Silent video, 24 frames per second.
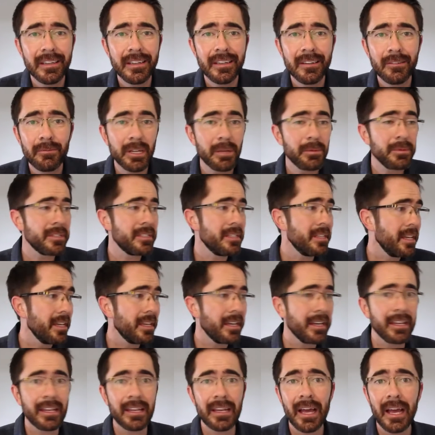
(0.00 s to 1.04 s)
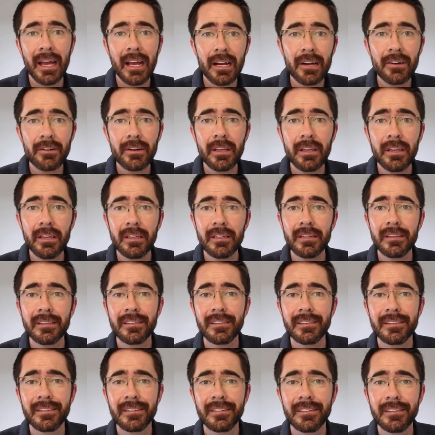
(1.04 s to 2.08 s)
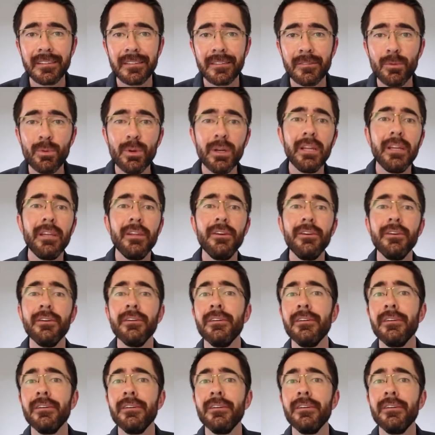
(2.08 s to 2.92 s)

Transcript: When he was needed and hungry, what did he do?